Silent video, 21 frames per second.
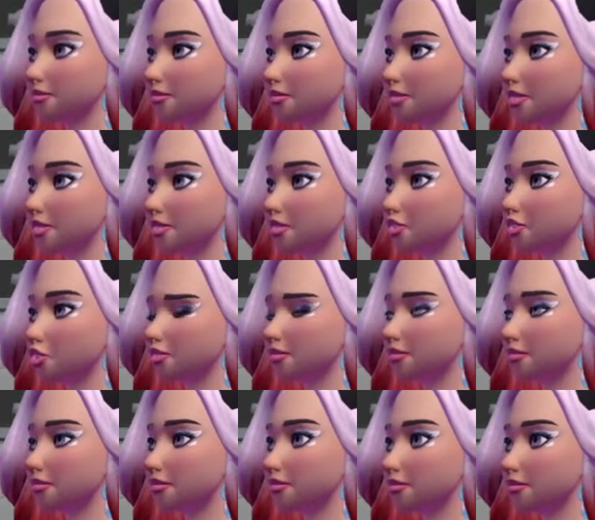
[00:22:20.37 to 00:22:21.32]
Oops.
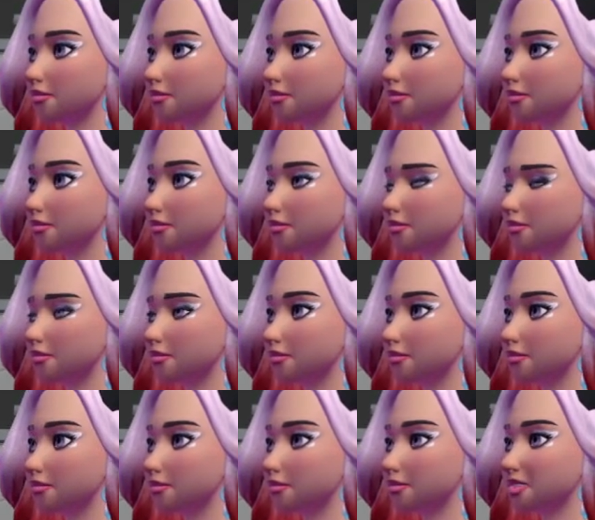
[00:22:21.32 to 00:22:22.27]

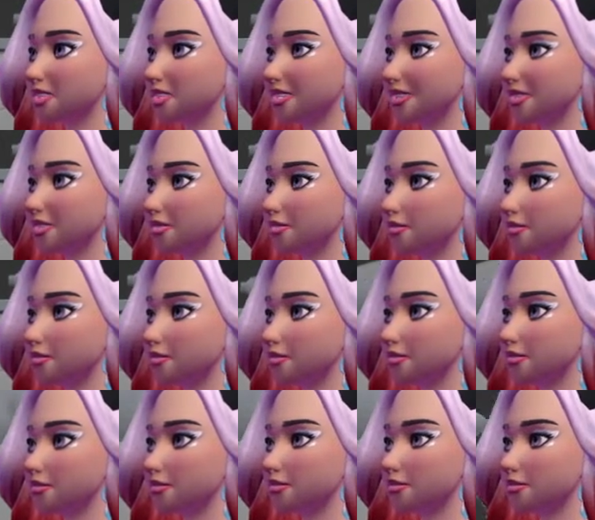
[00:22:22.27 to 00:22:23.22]
Try it.
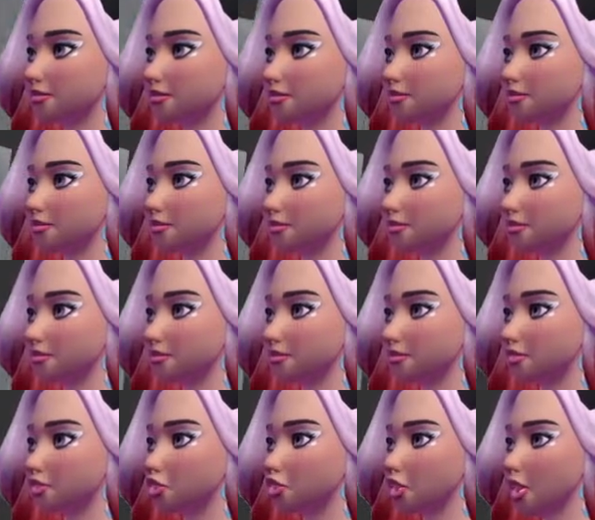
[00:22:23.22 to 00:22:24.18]

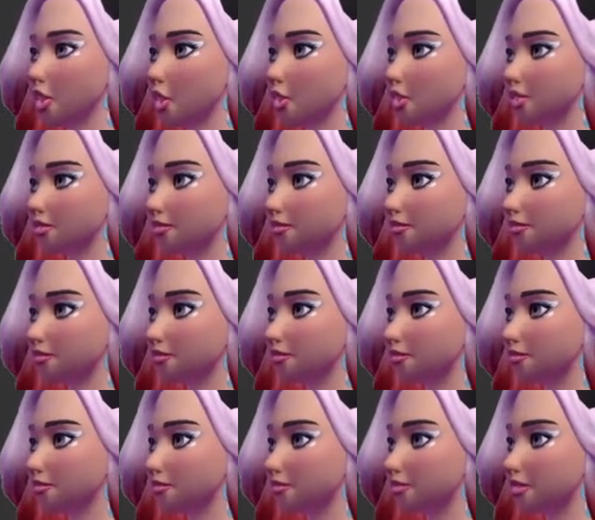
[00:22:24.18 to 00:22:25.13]
So,
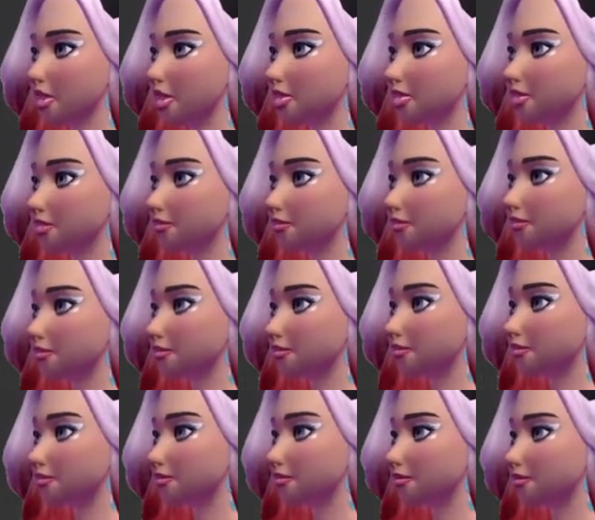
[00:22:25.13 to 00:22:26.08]
1,
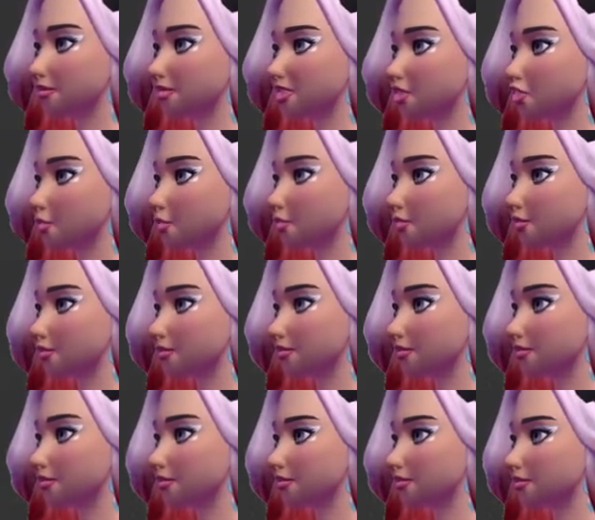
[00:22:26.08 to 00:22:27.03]
2.
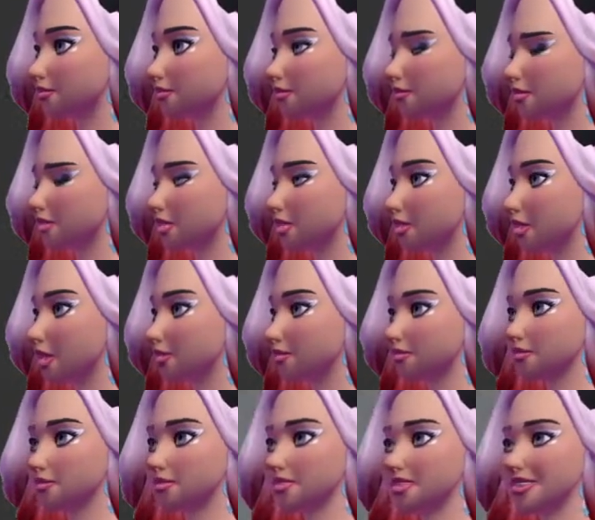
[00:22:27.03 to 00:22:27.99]
I've not
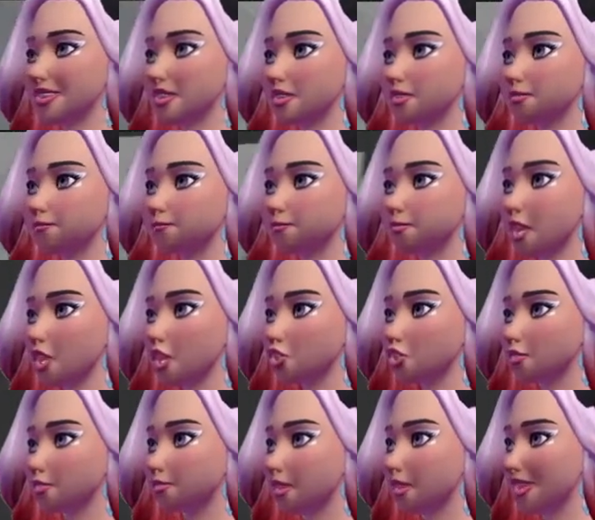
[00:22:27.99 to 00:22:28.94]
done a
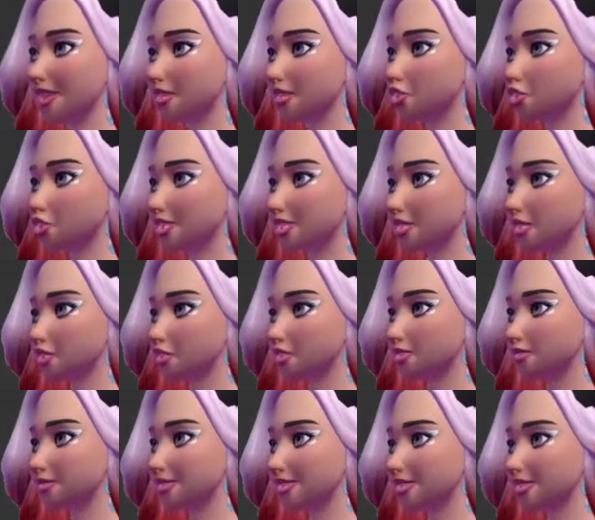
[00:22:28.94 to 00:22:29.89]
massive amount with seams,
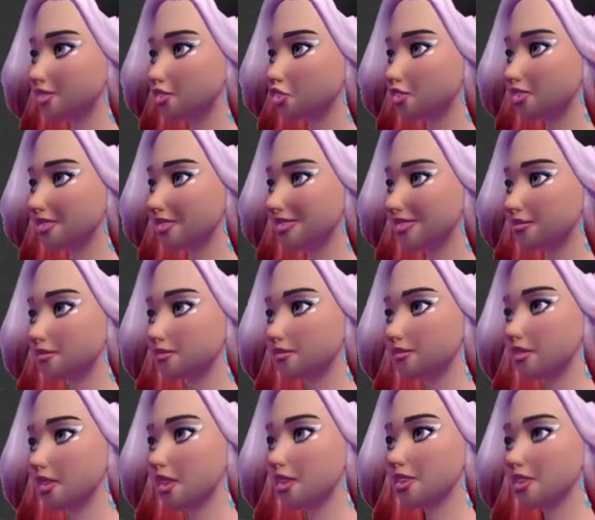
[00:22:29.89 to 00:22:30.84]
to be honest, but
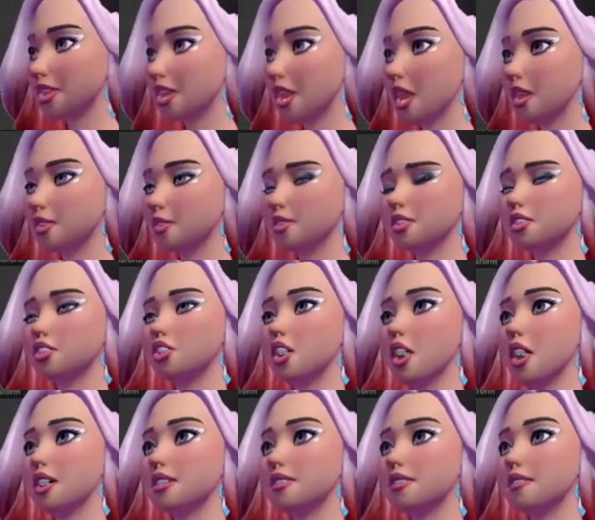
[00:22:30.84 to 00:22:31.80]
I kind of
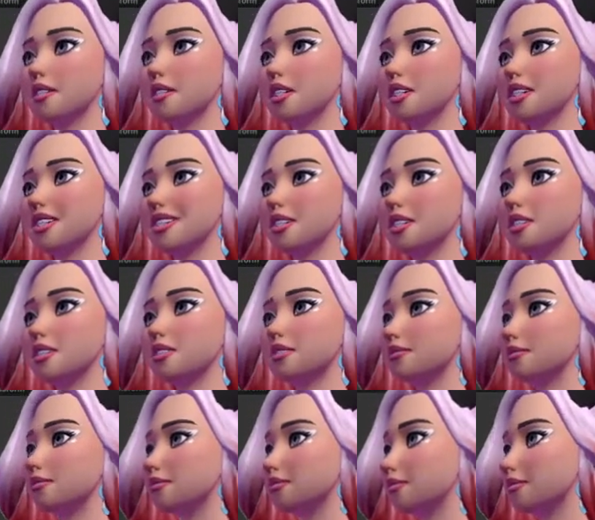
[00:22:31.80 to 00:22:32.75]
understand the fundamentals
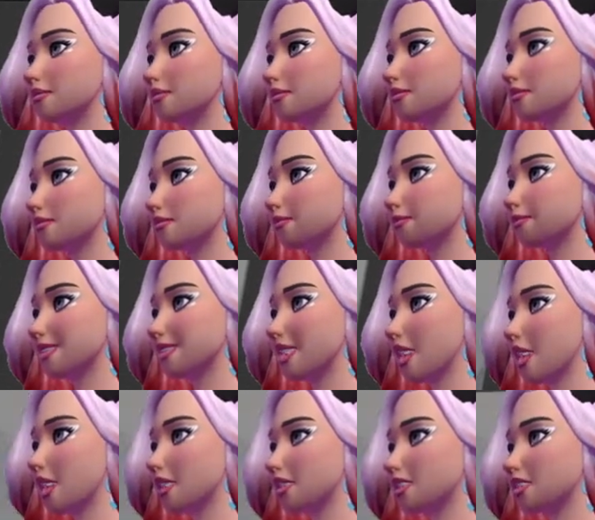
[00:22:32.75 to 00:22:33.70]
of them, and they
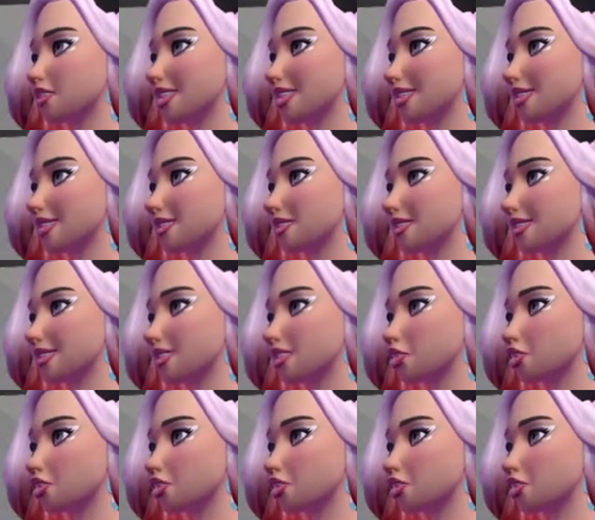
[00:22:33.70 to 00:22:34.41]
are the key to good